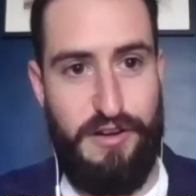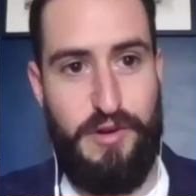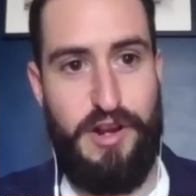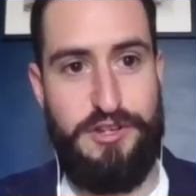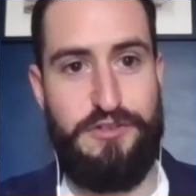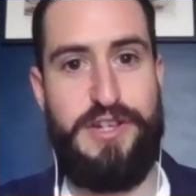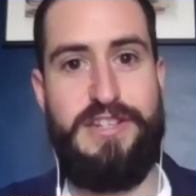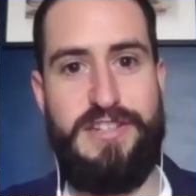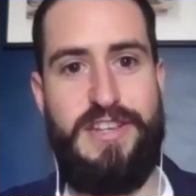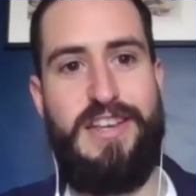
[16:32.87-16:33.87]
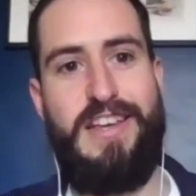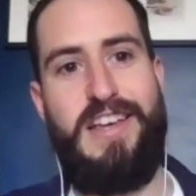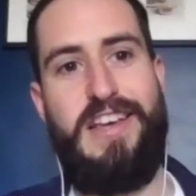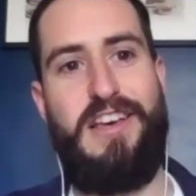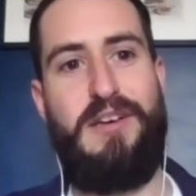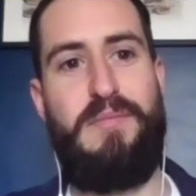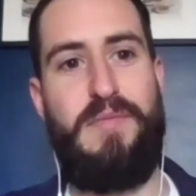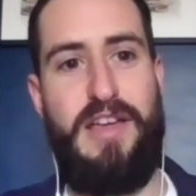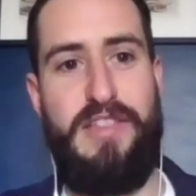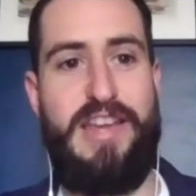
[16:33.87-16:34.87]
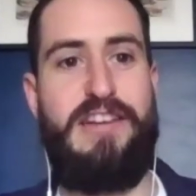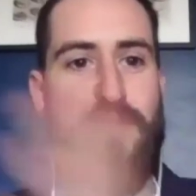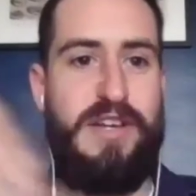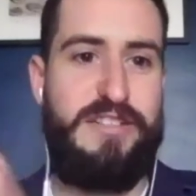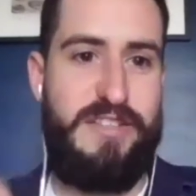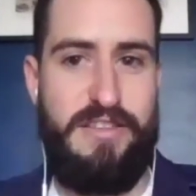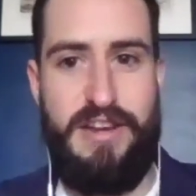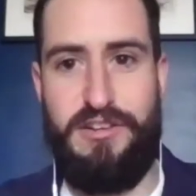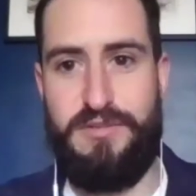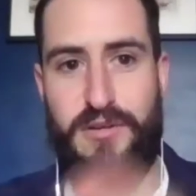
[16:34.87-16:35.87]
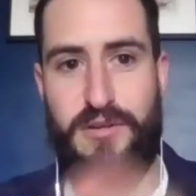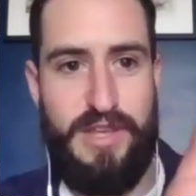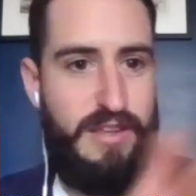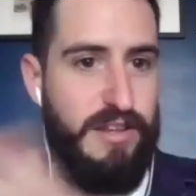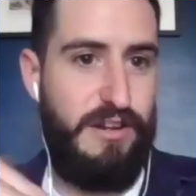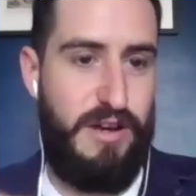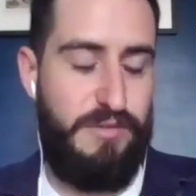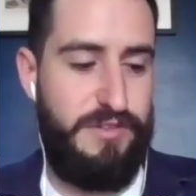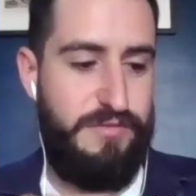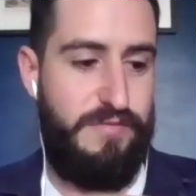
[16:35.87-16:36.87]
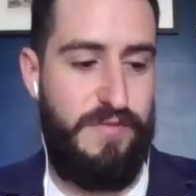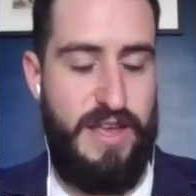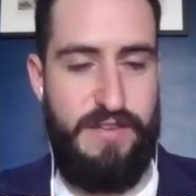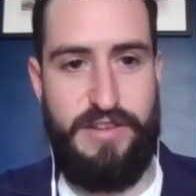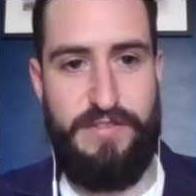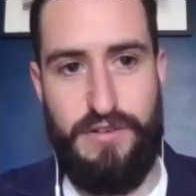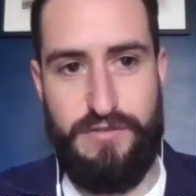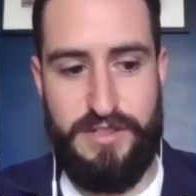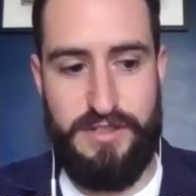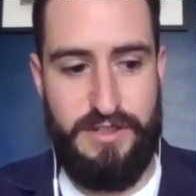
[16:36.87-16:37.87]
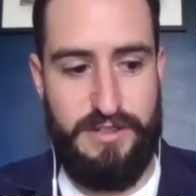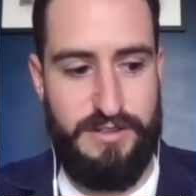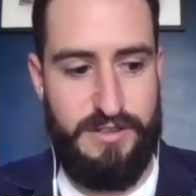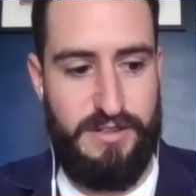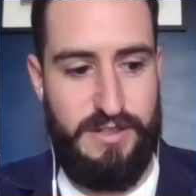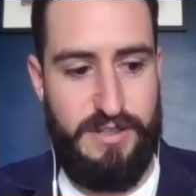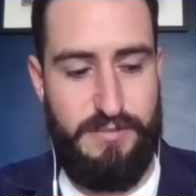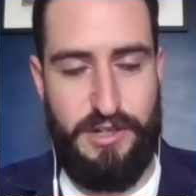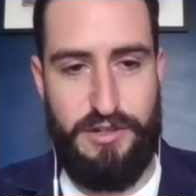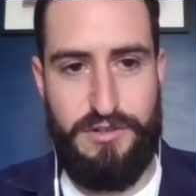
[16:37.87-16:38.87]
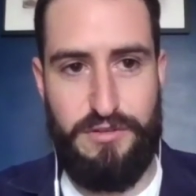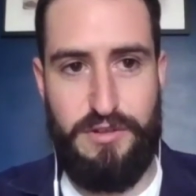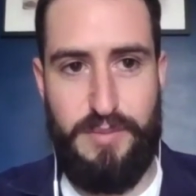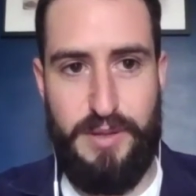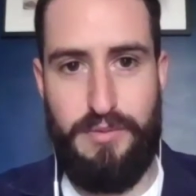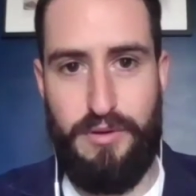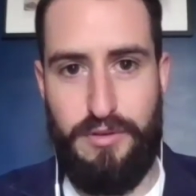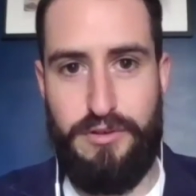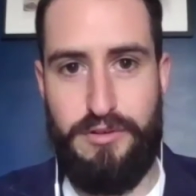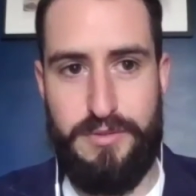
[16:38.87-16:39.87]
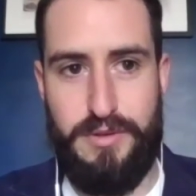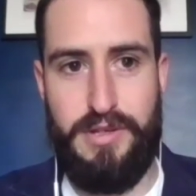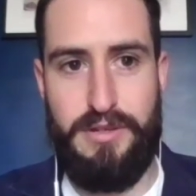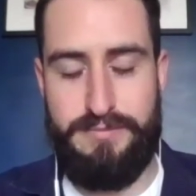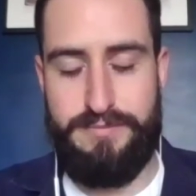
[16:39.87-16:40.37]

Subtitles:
when I joined, at the end of my stint there as well, I was heavily involved in making sure that the people got through it as well.